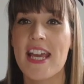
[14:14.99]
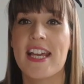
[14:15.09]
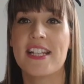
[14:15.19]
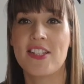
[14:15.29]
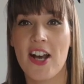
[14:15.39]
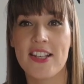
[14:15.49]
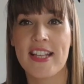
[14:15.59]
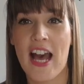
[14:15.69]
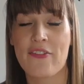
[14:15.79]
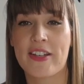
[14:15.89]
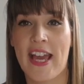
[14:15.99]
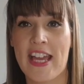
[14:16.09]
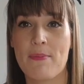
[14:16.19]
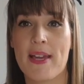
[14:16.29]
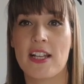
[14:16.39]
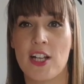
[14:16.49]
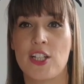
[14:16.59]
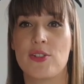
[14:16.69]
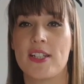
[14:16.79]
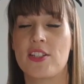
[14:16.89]
It does have a cape
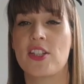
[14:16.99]
included,